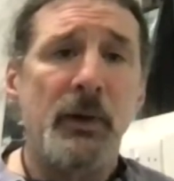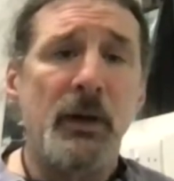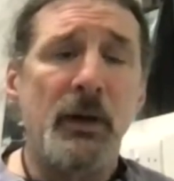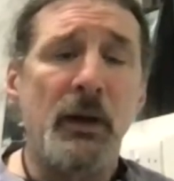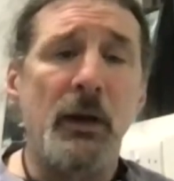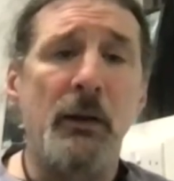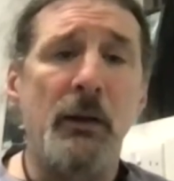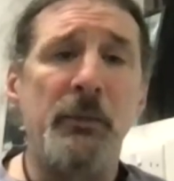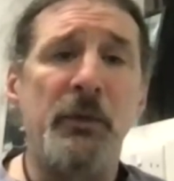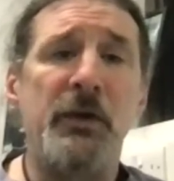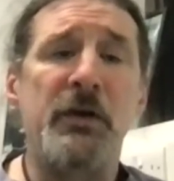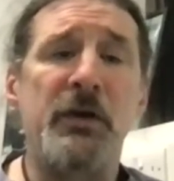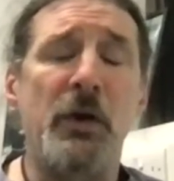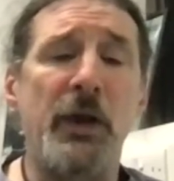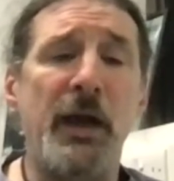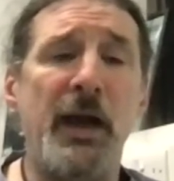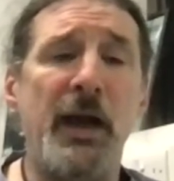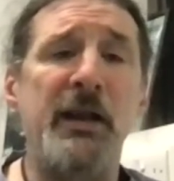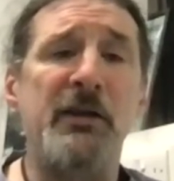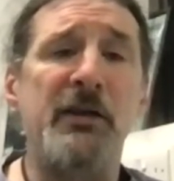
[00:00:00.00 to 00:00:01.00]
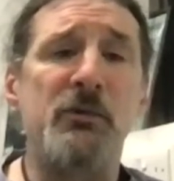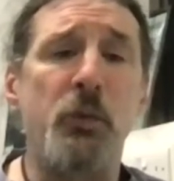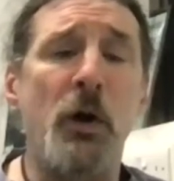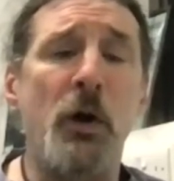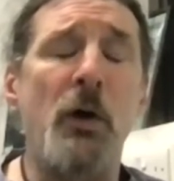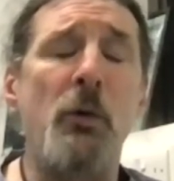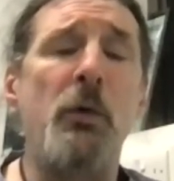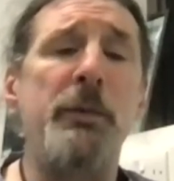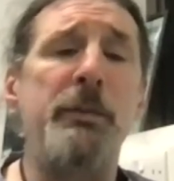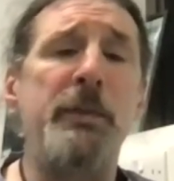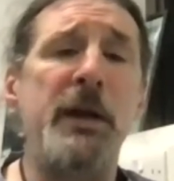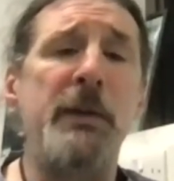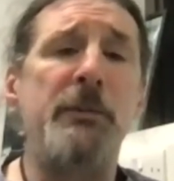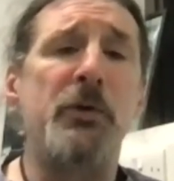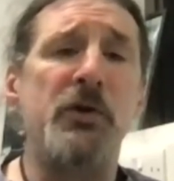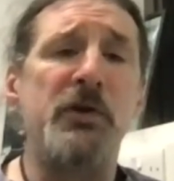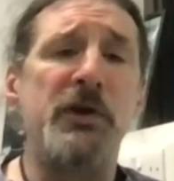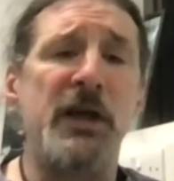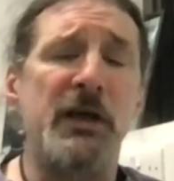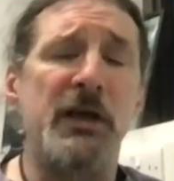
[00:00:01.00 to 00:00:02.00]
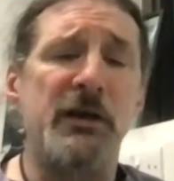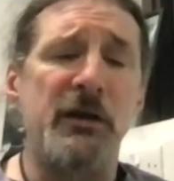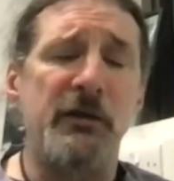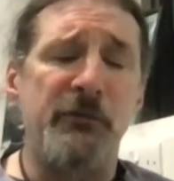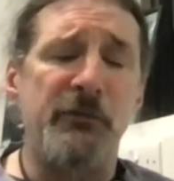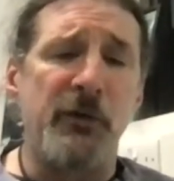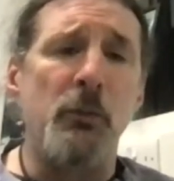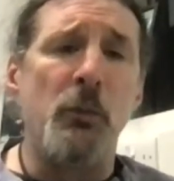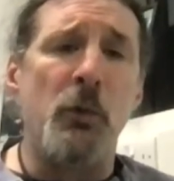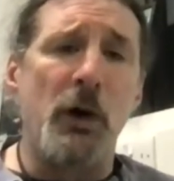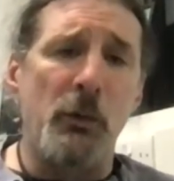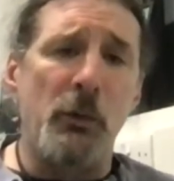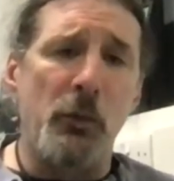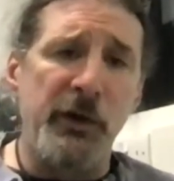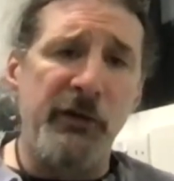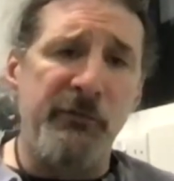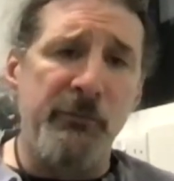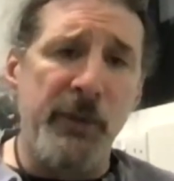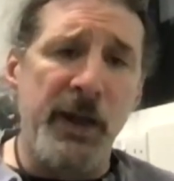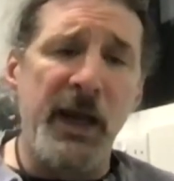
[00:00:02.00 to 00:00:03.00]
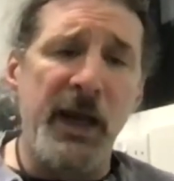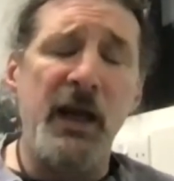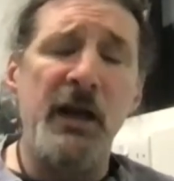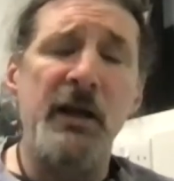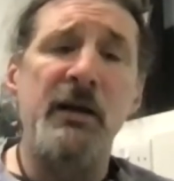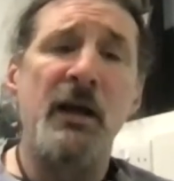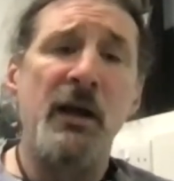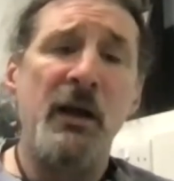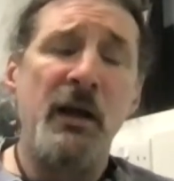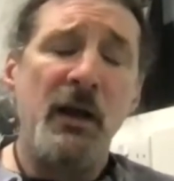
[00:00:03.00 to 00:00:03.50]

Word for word: Um, so that is what would be predicted from what we've made